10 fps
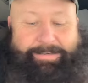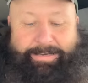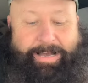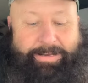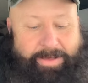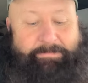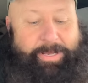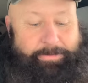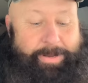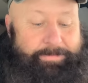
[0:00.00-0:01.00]
I love
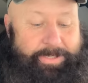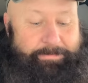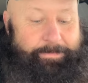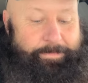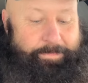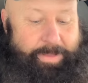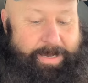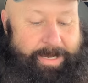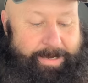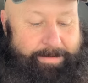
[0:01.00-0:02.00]
McRibs.
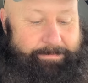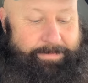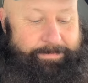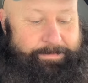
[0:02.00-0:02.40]
Um,